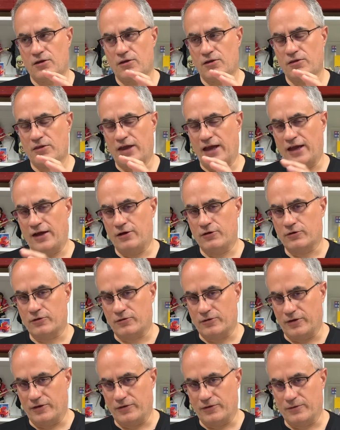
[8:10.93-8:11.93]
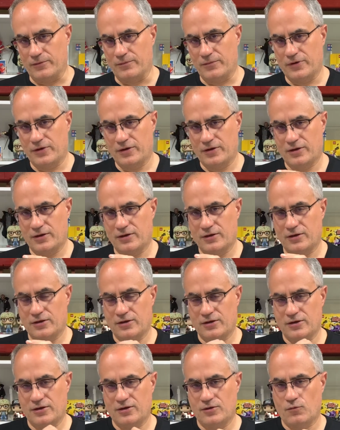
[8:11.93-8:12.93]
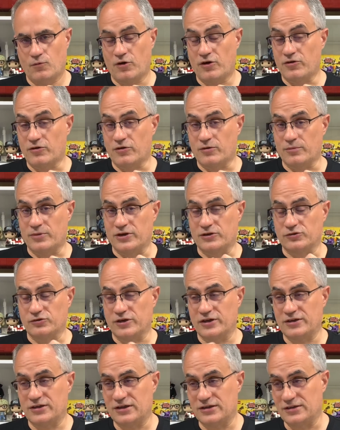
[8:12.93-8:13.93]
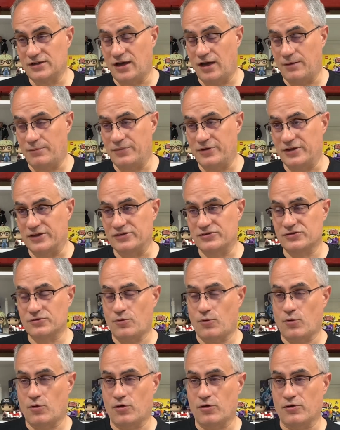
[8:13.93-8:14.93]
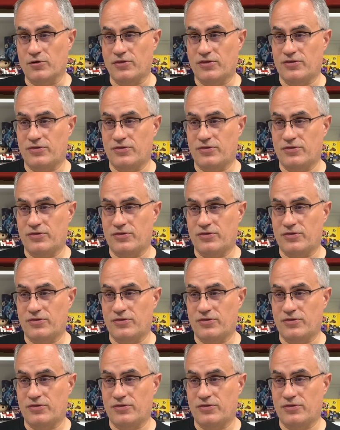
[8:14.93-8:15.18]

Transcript: the algorithm, whether it be trending topics or